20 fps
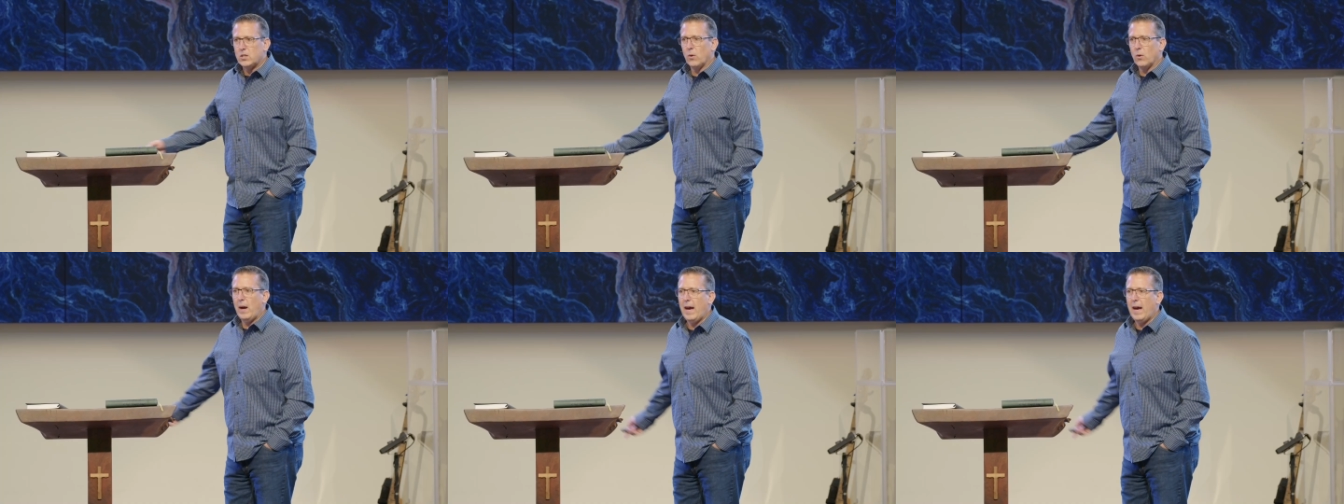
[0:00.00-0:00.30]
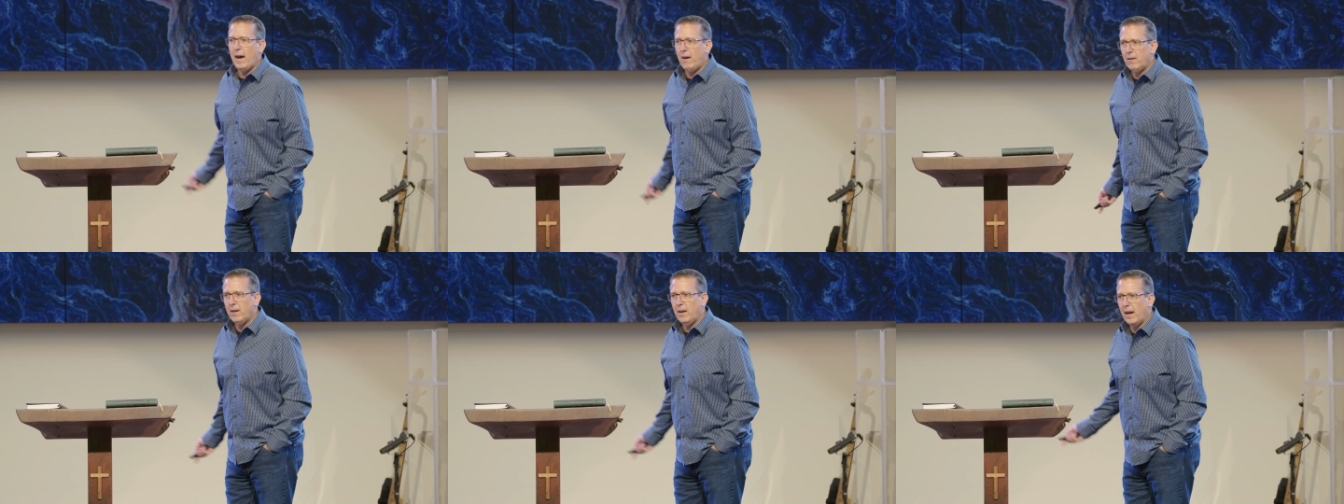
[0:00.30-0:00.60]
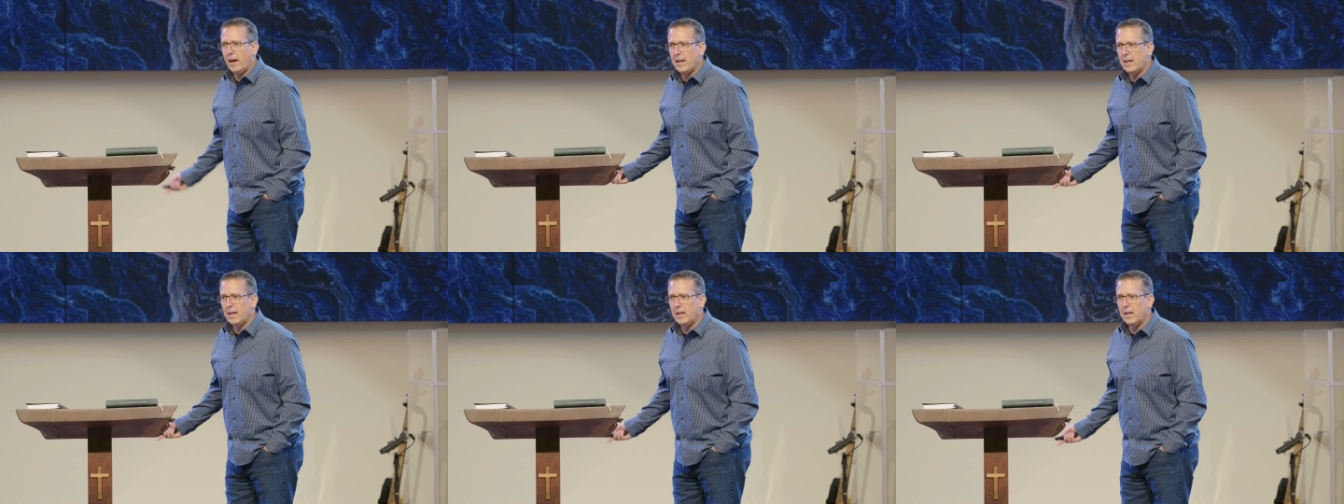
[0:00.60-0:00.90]
how did
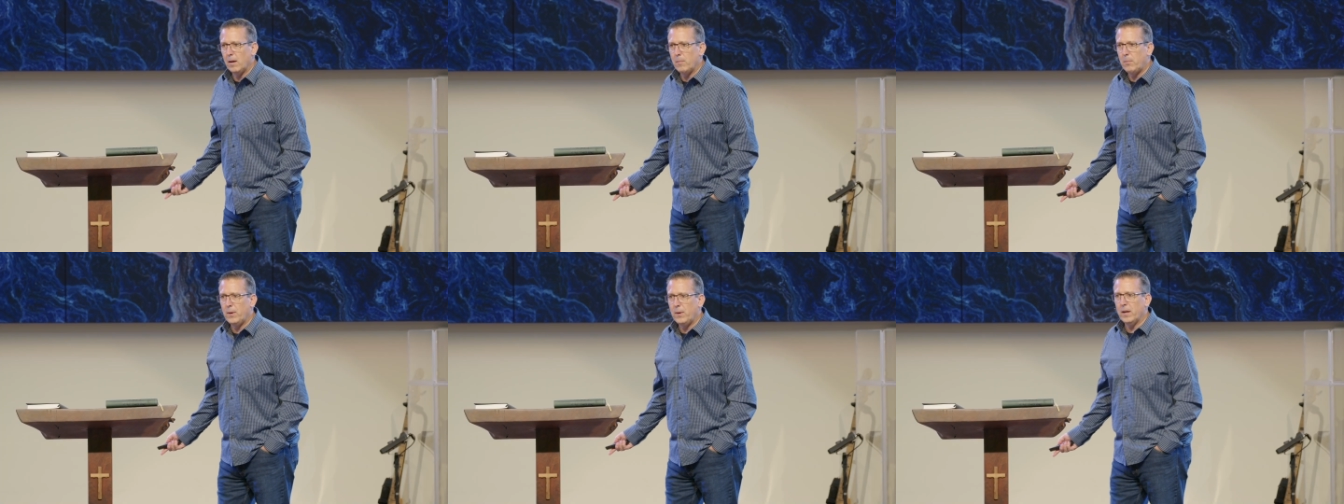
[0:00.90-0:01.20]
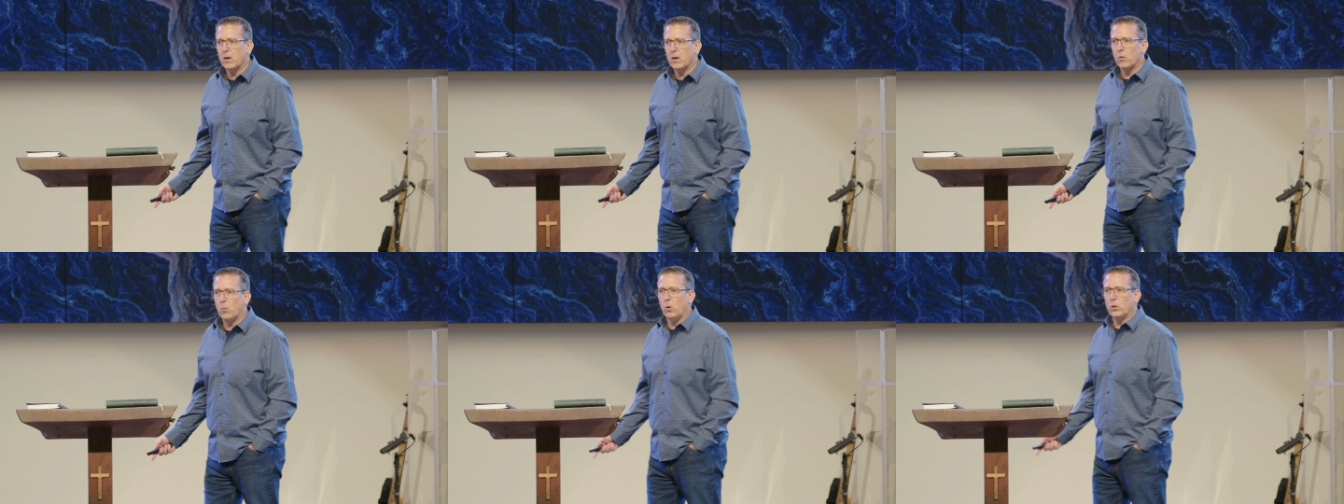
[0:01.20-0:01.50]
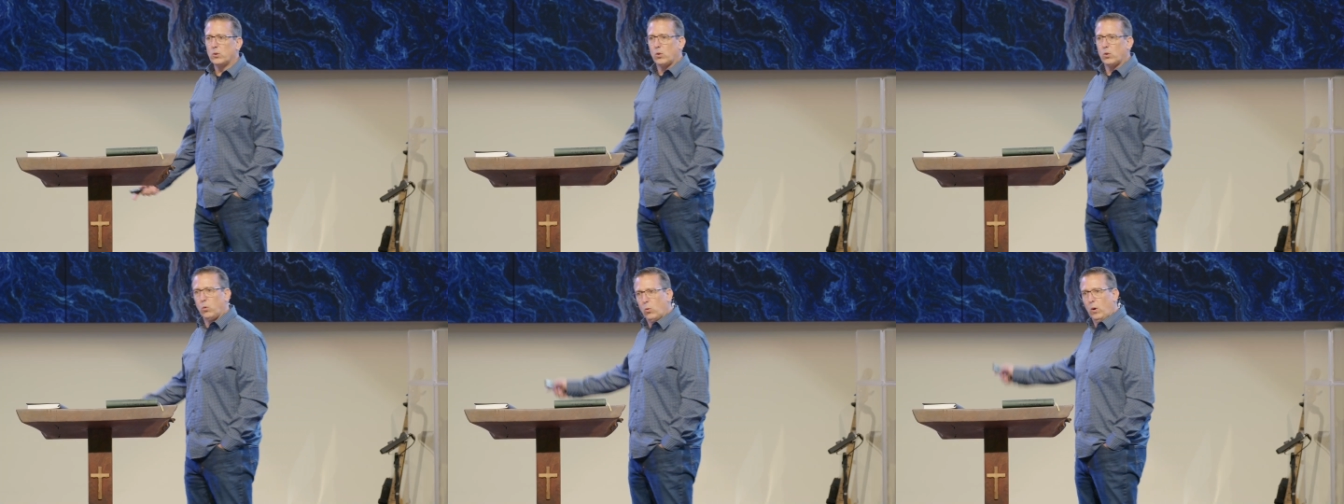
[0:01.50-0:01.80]
I end up here? Well,
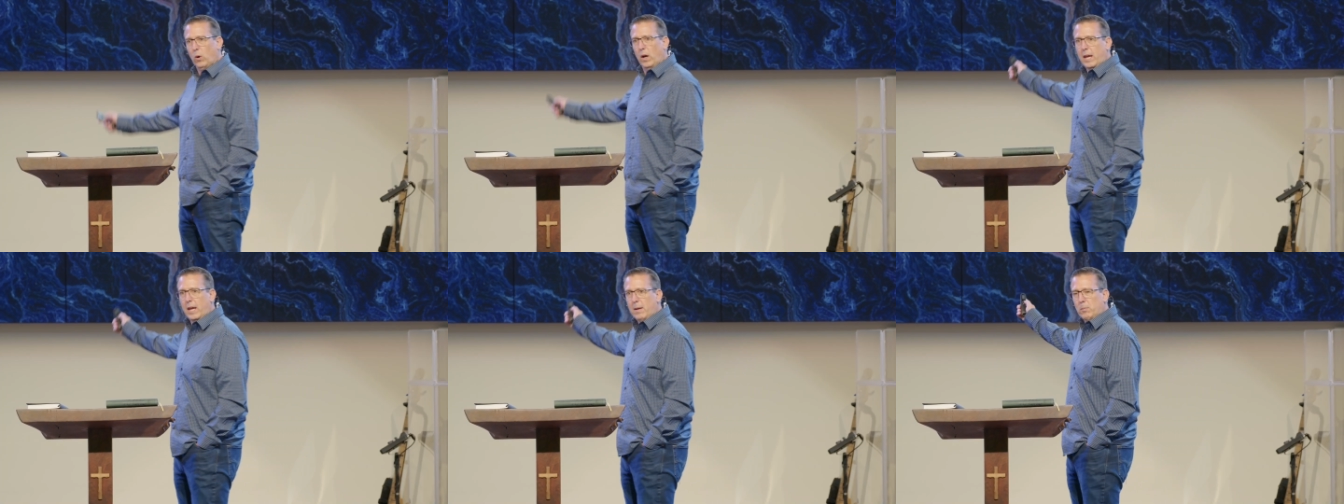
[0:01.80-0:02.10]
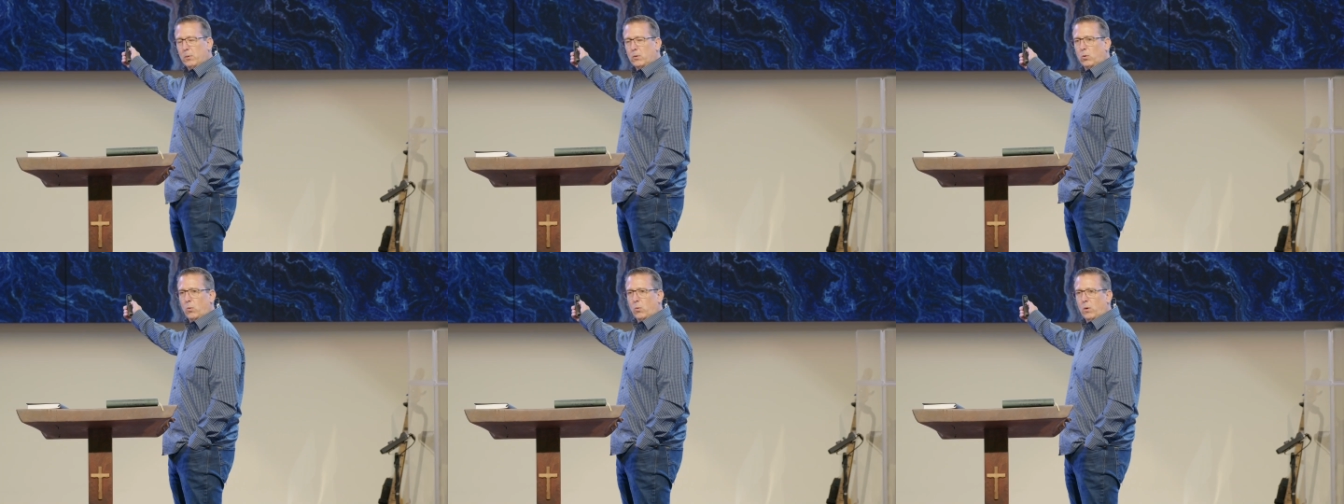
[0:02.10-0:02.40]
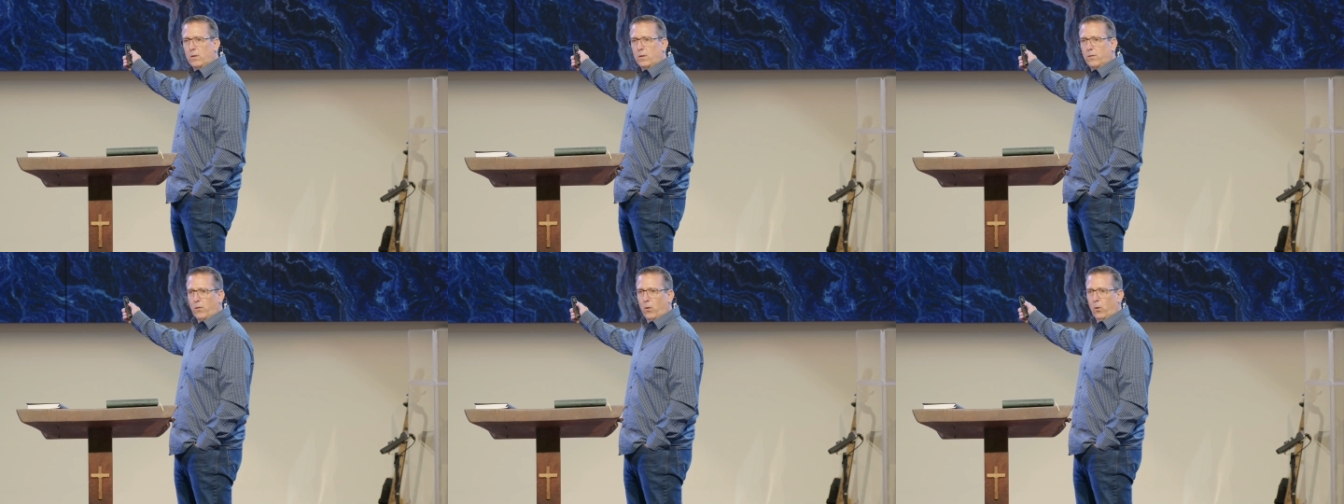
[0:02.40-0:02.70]
t- April
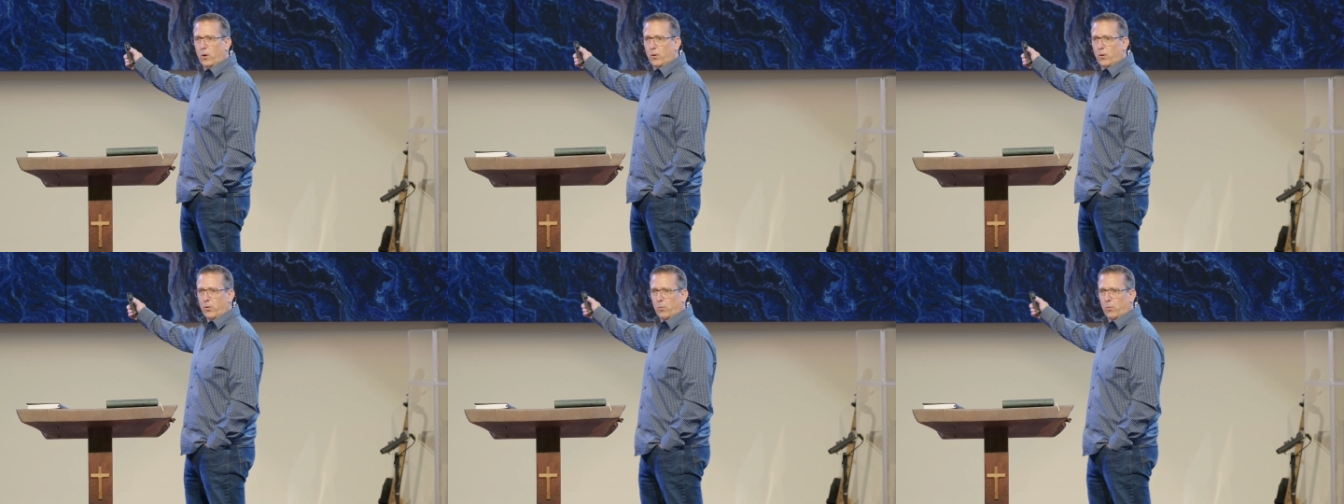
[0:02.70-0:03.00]
24th,